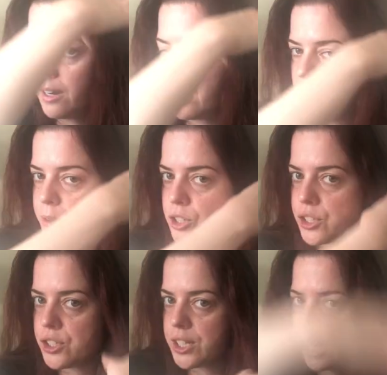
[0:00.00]
And I would
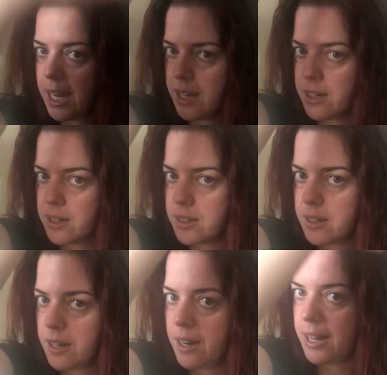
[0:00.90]
just take
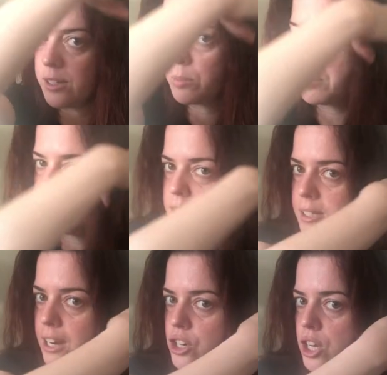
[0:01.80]
a nice big
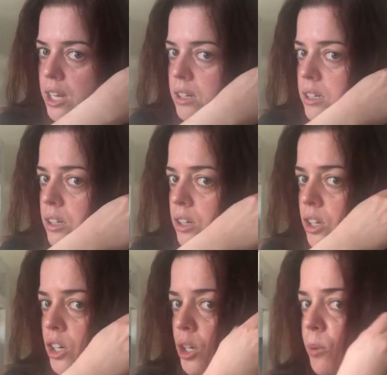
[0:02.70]
section,
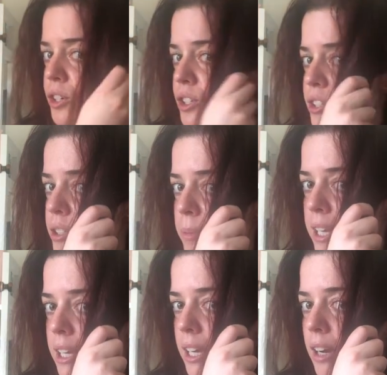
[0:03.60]
which this is my
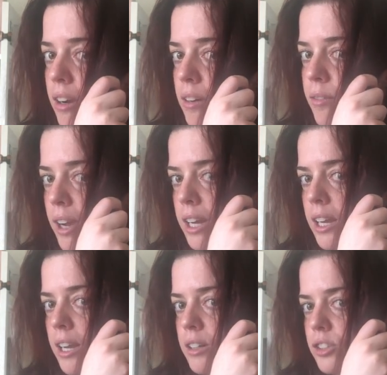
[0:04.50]
ear right
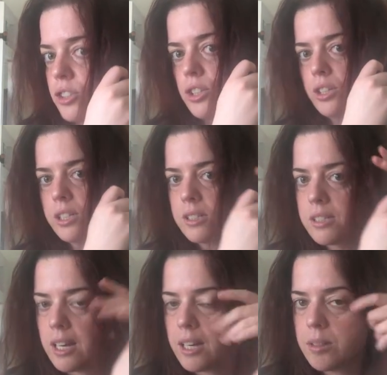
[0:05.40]
here, just so you could
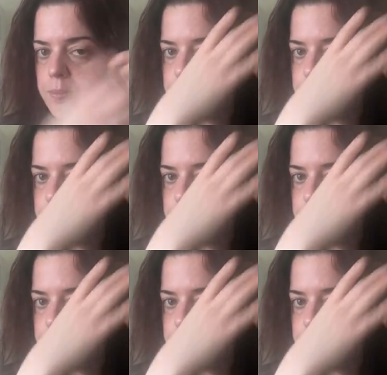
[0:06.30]
see.